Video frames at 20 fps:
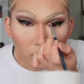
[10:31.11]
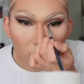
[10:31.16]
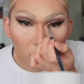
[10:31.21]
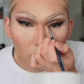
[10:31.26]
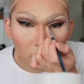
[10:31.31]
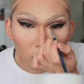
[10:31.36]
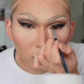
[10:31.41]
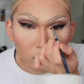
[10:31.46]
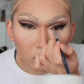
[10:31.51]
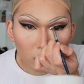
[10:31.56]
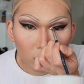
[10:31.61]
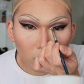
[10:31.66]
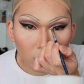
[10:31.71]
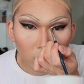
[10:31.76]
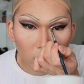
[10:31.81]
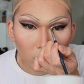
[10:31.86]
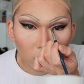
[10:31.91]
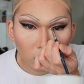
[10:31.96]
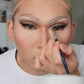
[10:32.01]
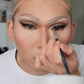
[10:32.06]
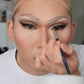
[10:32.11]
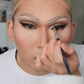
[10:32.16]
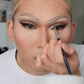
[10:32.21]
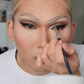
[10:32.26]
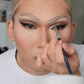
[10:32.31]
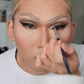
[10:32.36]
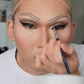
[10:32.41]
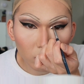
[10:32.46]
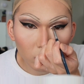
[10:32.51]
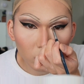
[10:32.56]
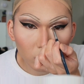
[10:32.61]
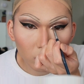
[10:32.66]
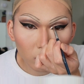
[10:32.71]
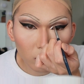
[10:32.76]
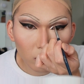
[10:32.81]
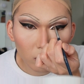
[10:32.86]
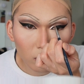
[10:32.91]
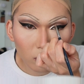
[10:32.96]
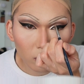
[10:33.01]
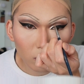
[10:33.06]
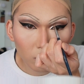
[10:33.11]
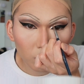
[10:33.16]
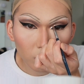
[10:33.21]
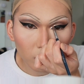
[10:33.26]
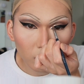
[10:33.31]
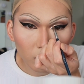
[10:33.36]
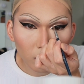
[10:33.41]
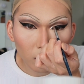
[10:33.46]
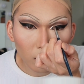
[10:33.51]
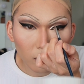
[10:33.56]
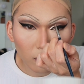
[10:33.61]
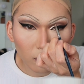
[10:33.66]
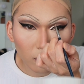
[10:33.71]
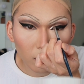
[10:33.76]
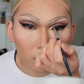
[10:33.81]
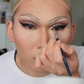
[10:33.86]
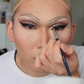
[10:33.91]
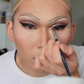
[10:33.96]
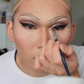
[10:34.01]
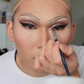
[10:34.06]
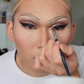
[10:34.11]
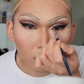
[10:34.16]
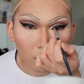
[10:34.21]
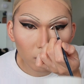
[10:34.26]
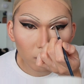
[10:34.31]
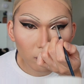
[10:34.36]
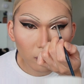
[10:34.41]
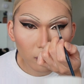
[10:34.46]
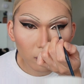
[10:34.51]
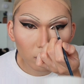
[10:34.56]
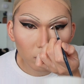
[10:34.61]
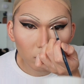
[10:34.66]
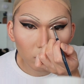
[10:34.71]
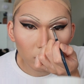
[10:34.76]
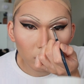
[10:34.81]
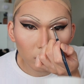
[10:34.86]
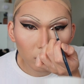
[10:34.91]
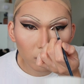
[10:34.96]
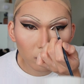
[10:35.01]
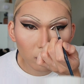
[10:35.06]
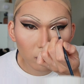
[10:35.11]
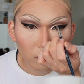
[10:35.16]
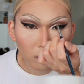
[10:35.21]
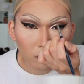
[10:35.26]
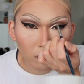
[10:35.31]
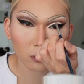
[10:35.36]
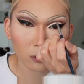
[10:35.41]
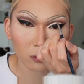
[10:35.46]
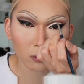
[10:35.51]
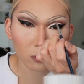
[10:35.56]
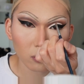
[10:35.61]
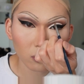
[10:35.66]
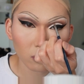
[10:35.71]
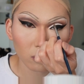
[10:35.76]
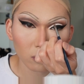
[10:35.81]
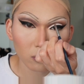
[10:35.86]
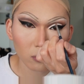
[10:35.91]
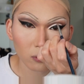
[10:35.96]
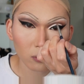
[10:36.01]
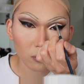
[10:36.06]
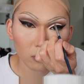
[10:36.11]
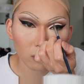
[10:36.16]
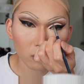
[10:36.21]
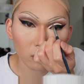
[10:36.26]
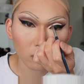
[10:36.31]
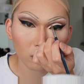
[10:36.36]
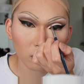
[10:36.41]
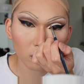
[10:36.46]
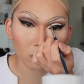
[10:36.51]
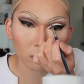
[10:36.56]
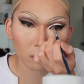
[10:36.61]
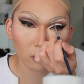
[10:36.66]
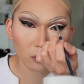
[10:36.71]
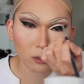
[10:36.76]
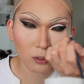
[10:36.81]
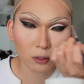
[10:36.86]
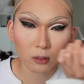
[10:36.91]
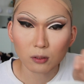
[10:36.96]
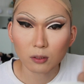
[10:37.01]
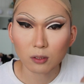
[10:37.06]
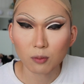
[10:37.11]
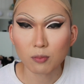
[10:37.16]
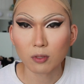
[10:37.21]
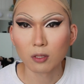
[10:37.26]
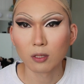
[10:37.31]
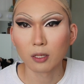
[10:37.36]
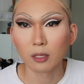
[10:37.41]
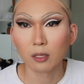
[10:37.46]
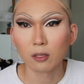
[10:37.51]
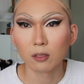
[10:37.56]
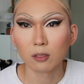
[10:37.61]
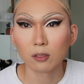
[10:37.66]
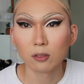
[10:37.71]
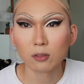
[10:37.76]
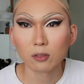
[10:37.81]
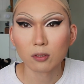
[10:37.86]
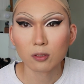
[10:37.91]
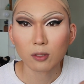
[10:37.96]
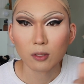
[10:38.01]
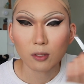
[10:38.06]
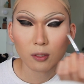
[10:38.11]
I just don't like doing it, but I like the effect of it. I just do kind of like something like this.